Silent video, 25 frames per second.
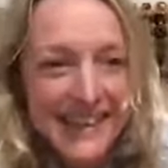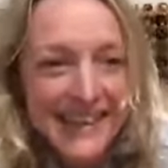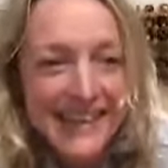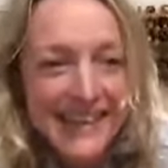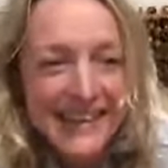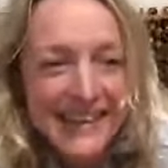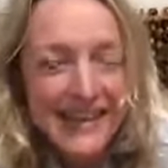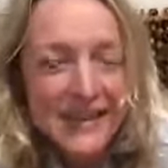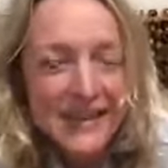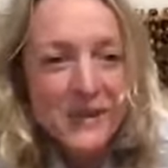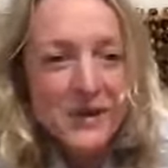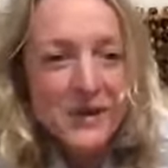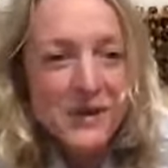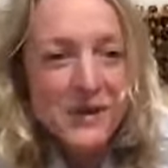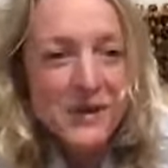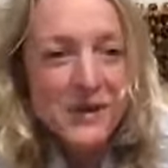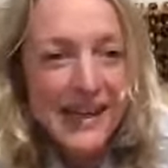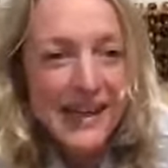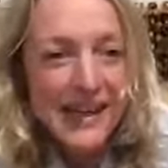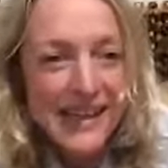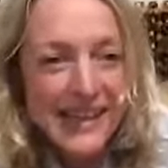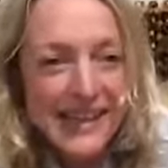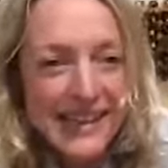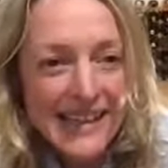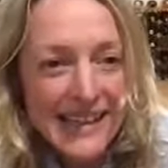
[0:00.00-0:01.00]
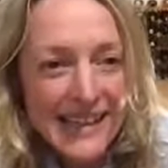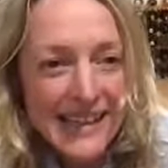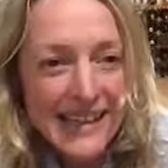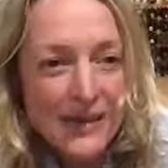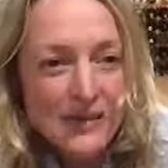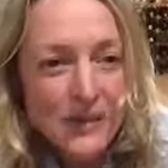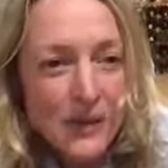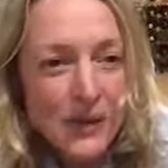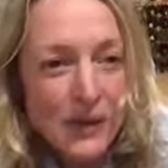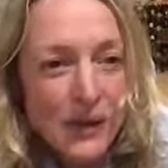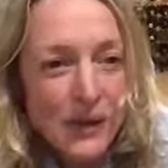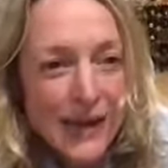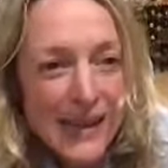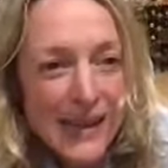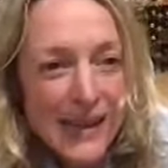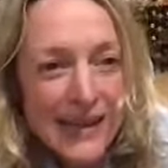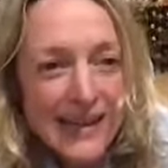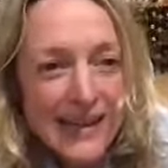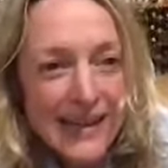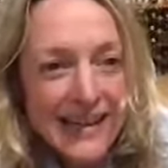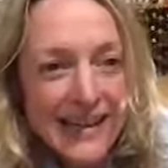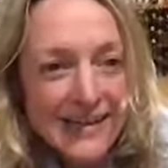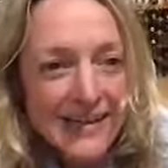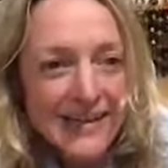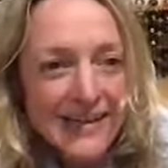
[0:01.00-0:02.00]
Great lift, great
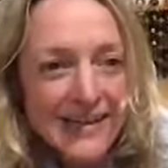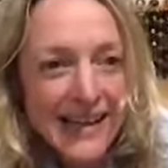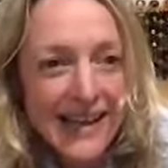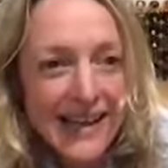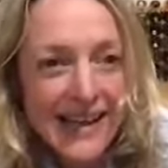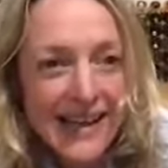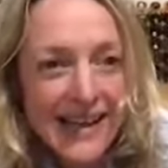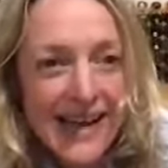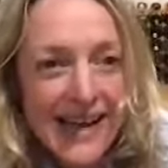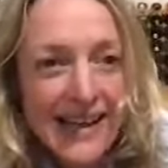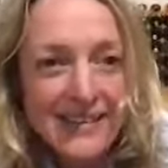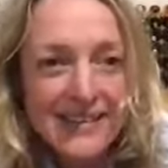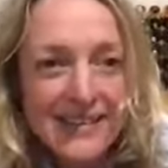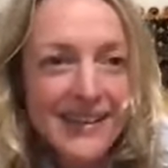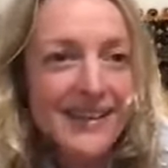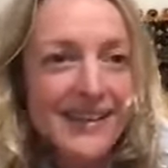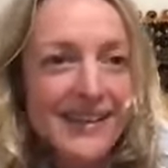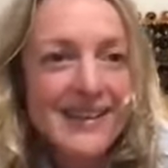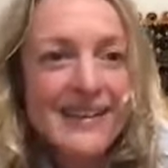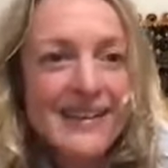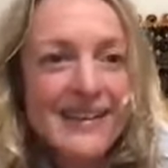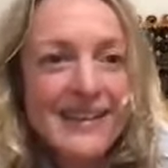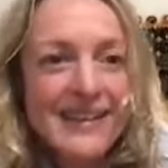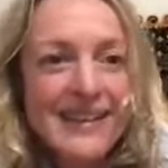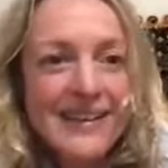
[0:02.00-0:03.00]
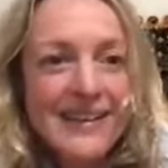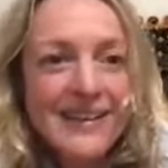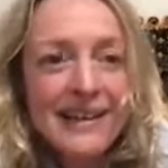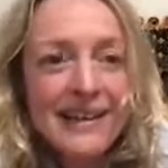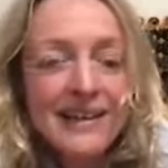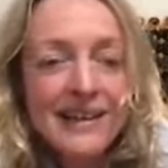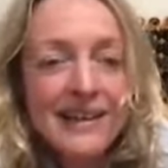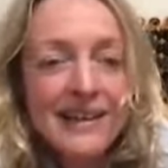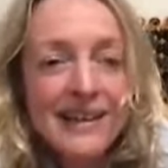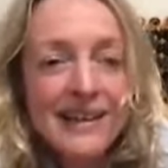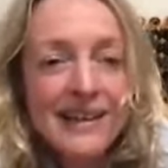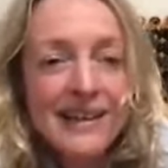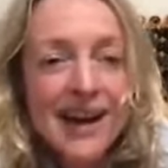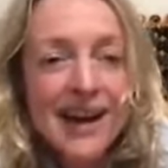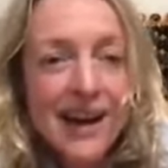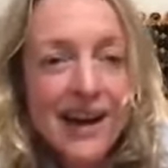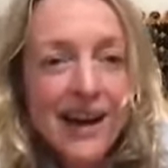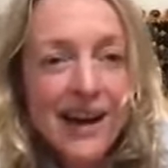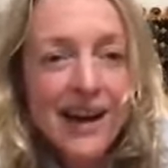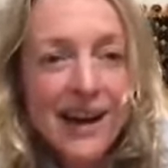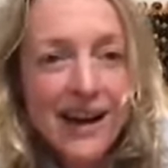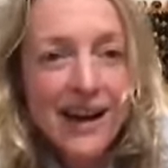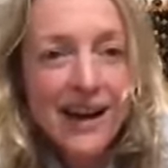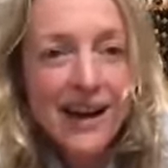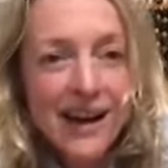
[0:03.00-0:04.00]
length there, Kathy.
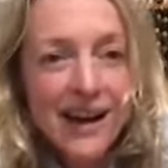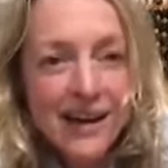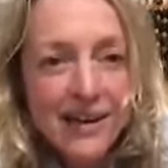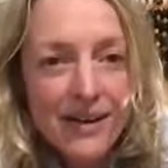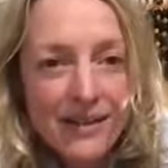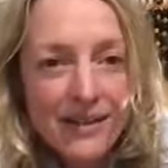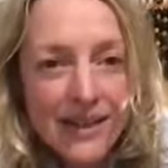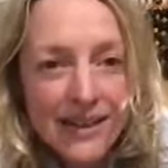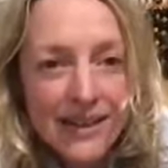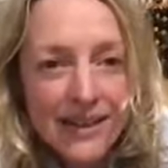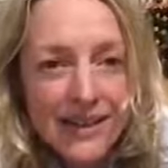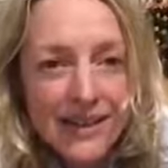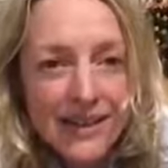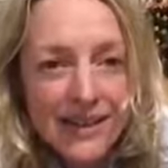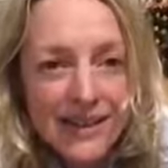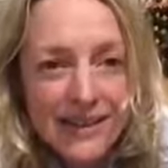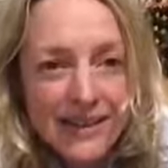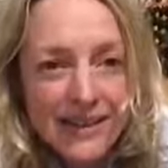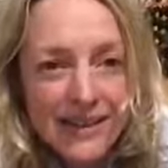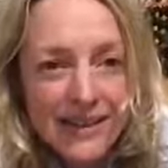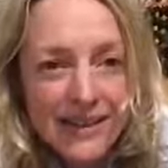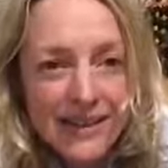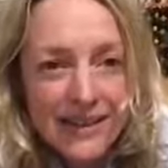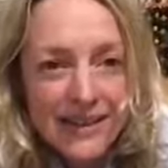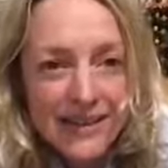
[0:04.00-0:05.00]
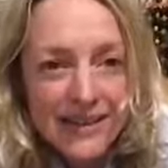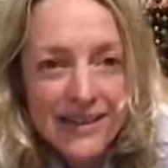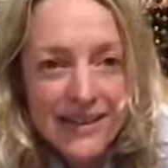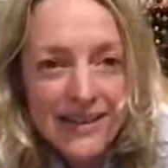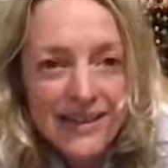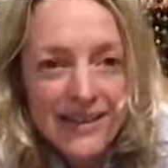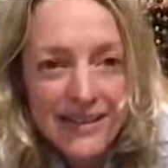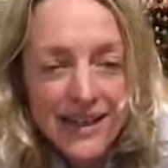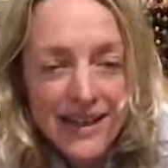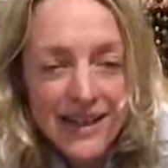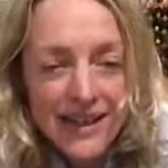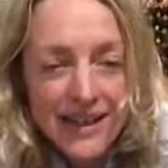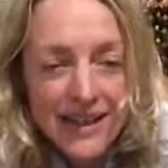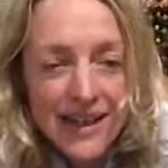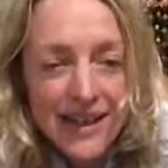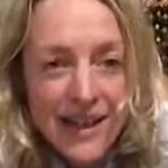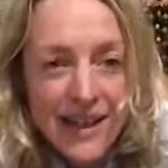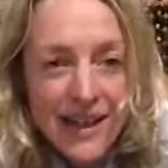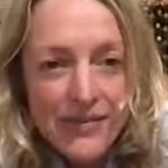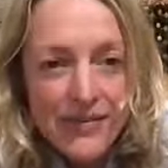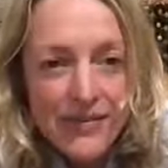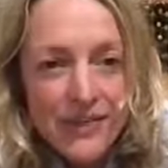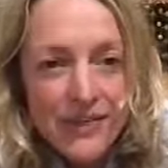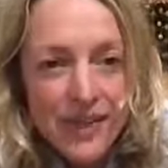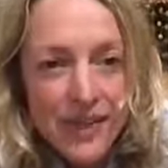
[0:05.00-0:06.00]
Lovely. So left side
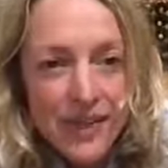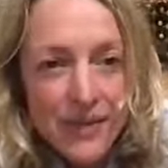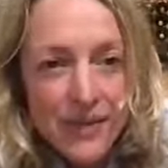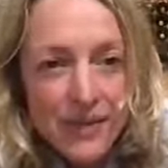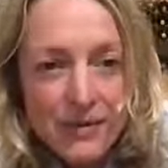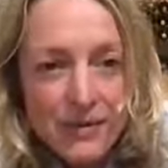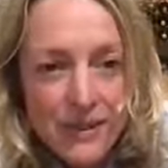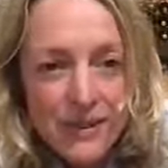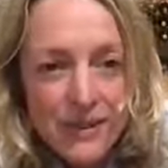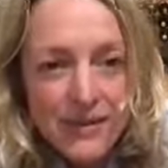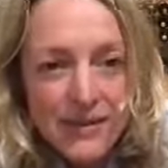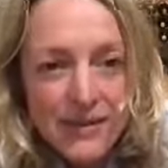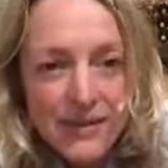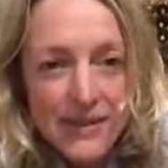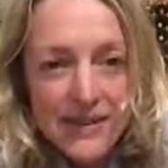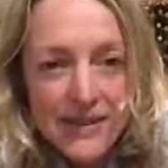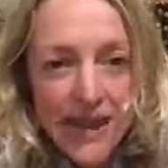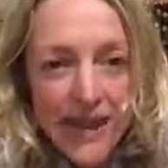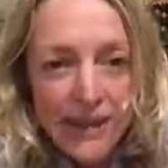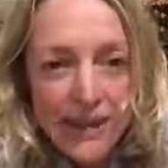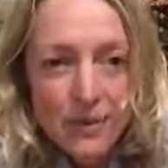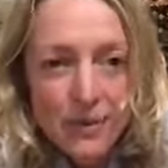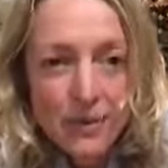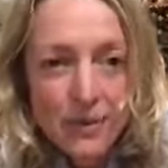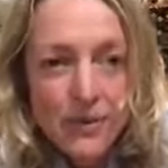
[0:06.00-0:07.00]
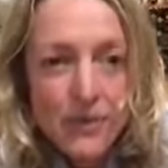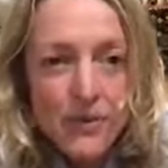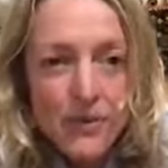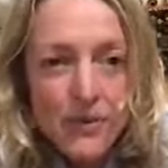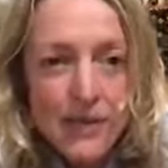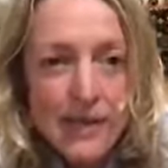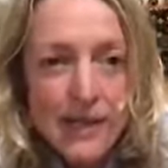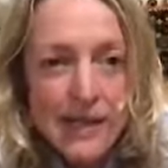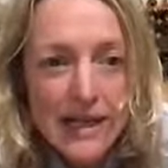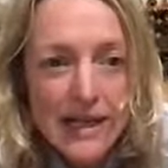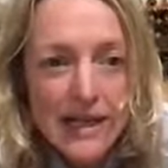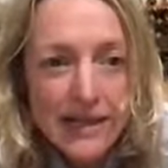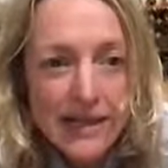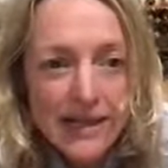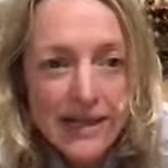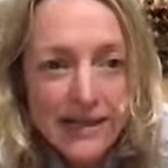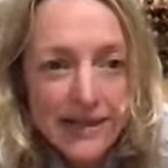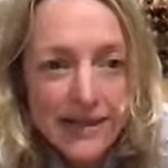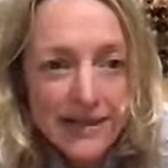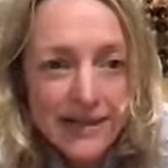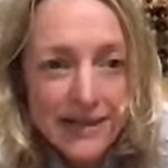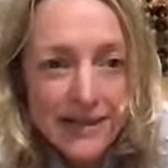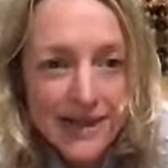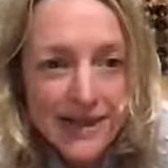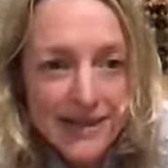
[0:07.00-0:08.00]
ribs, Deb, really good. That's
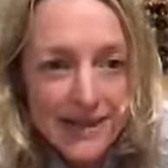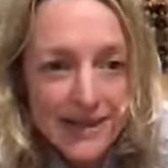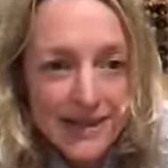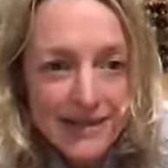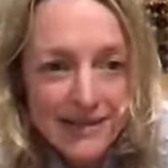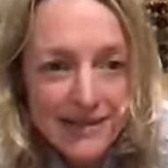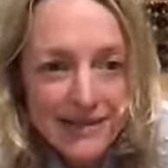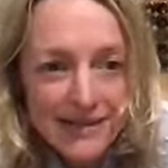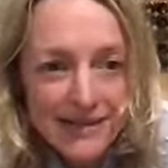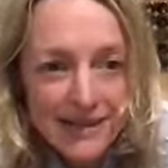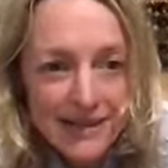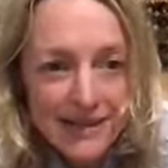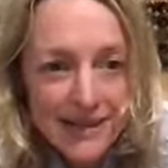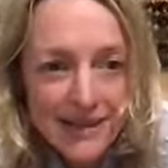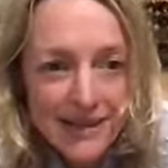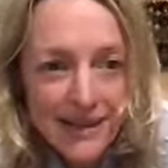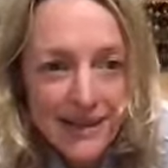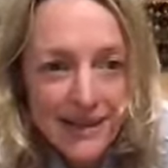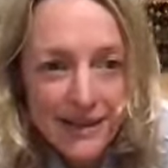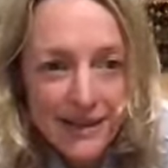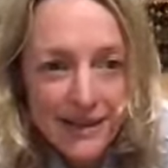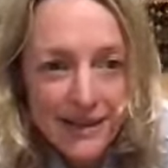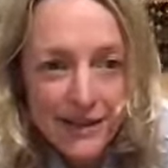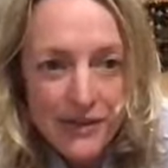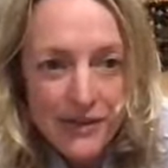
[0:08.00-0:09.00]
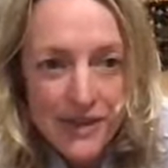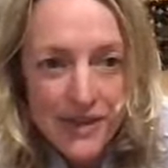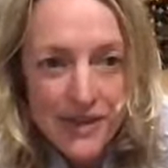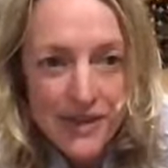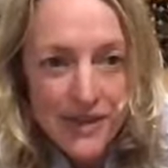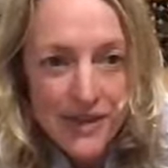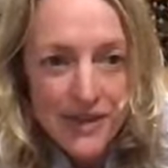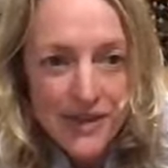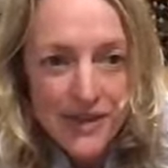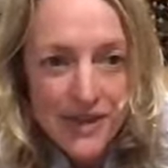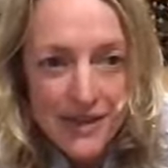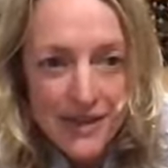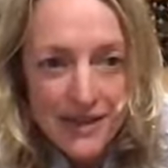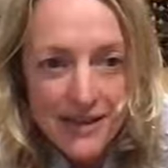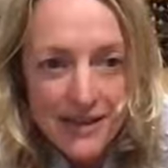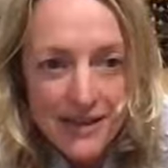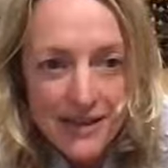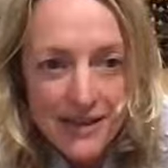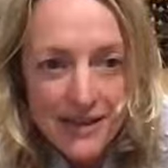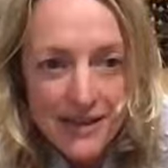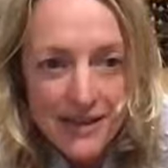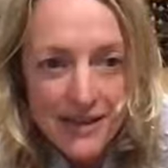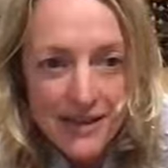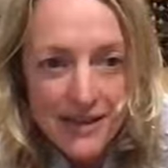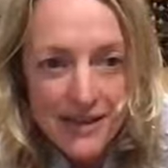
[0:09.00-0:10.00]
it. Lovely, Susie.
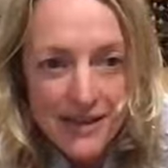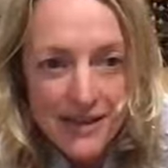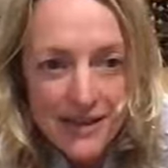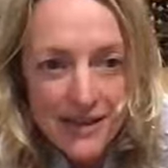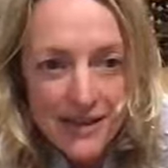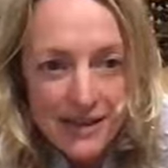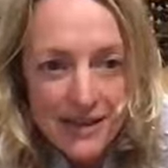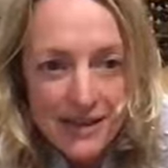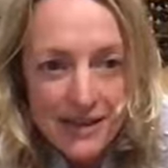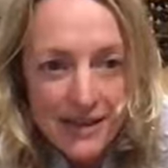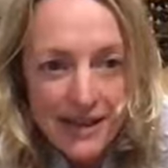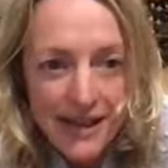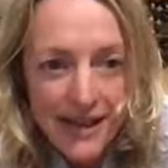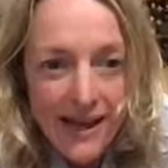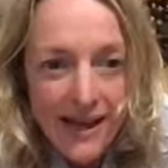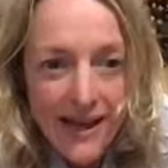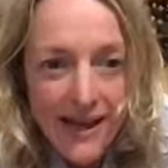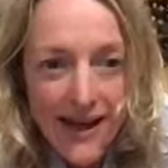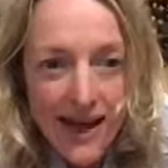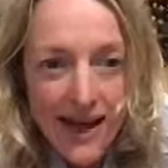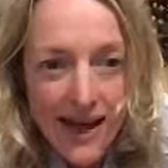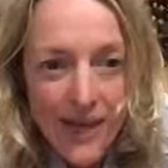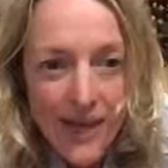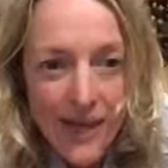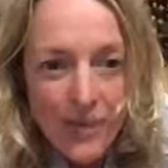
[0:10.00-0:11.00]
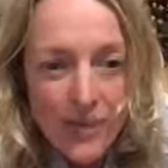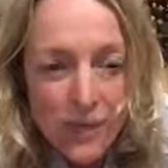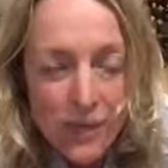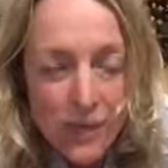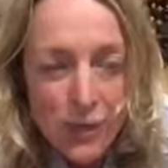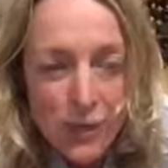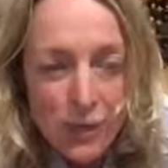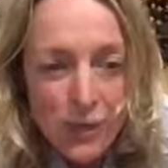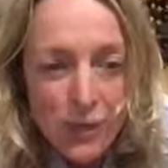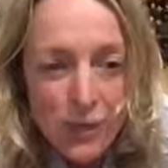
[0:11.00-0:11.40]
Great.